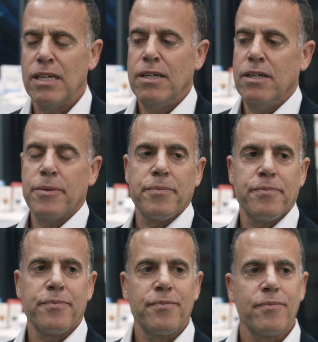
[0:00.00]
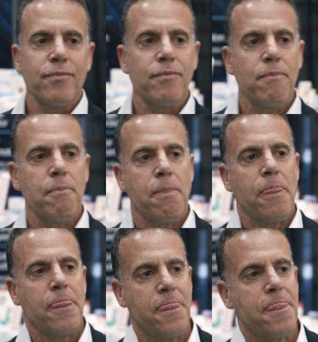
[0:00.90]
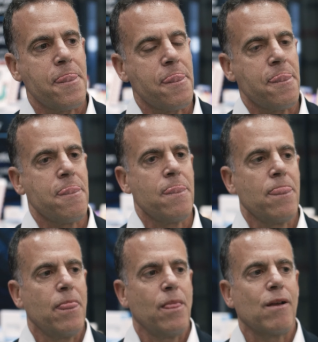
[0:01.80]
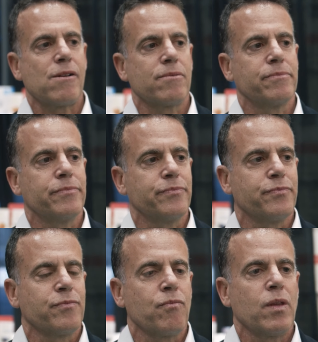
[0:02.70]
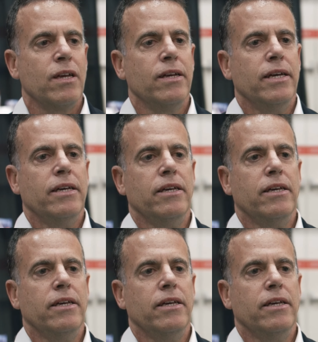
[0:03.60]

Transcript: I would say that they are maybe the extreme of the most ambitious people in the industry,